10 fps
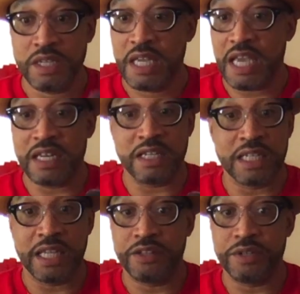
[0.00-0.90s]
and the
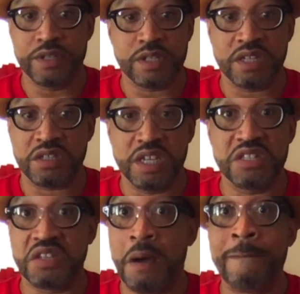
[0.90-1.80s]
leather it's
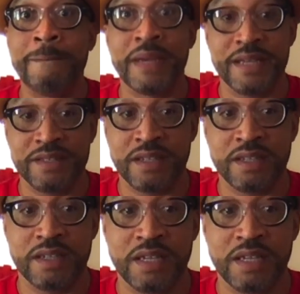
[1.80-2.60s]
amazing.